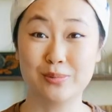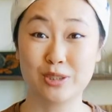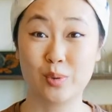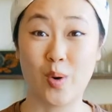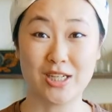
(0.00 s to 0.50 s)

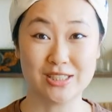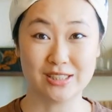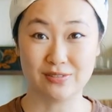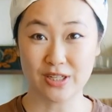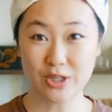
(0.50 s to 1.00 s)
much for watching
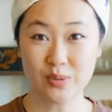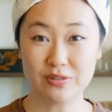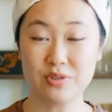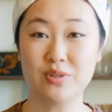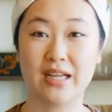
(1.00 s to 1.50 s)
this video.
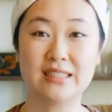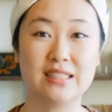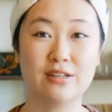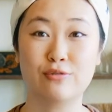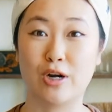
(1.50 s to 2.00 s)
If you'd like to
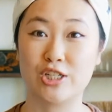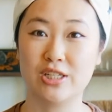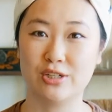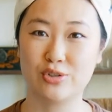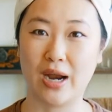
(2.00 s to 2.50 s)
give
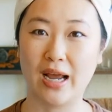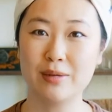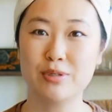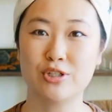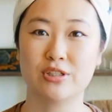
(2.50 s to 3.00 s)
Freshly a try,
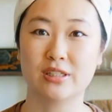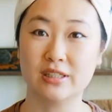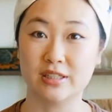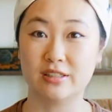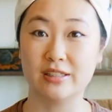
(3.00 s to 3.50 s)
be sure to
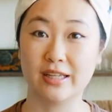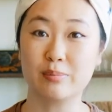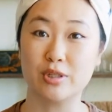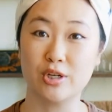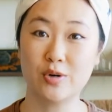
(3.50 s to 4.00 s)
click on the link
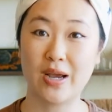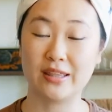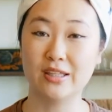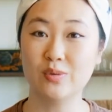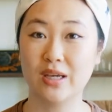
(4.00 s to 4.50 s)
below. I
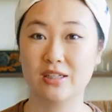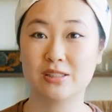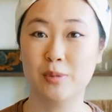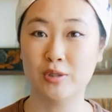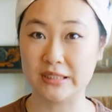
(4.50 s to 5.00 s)
think you get a
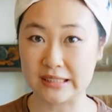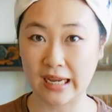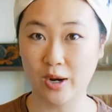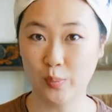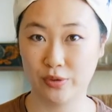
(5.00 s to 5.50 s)
small
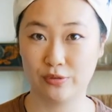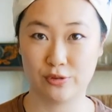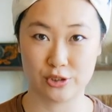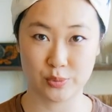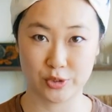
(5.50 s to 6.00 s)
discount with your
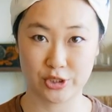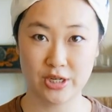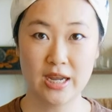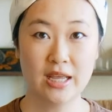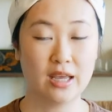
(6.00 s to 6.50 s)
first order.
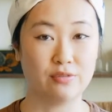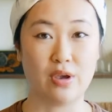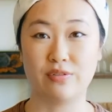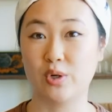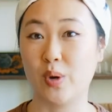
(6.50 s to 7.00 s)
If you
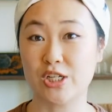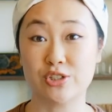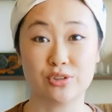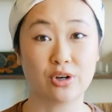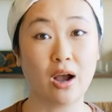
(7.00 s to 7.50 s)
have any
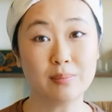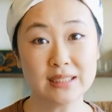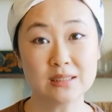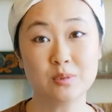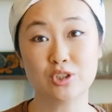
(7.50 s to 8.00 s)
questions or
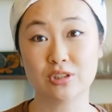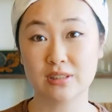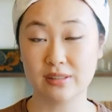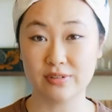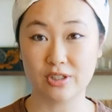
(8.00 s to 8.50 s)
comments, be sure to
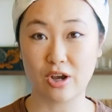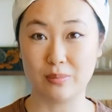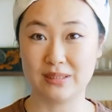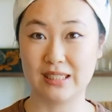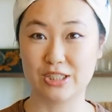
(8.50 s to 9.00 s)
leave in the
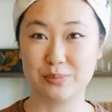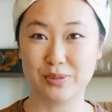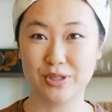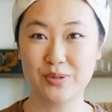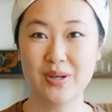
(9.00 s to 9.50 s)
comment section
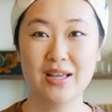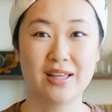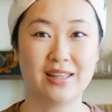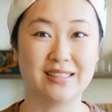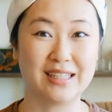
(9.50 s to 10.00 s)
below.
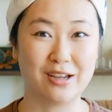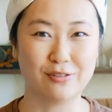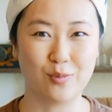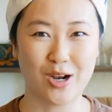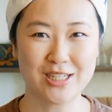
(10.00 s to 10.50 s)
Thanks again
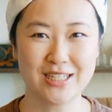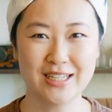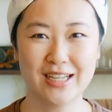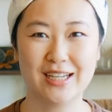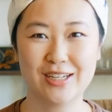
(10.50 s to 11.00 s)
for
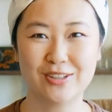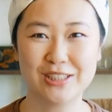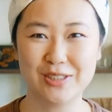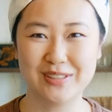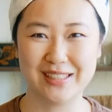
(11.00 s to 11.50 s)
watching, and I'll
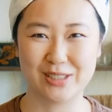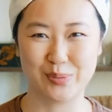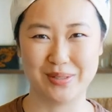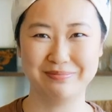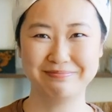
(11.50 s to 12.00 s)
see you in the
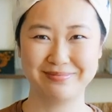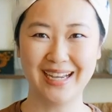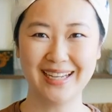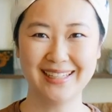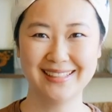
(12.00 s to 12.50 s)
next one.
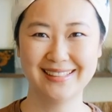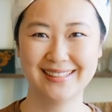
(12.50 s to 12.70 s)
Bye!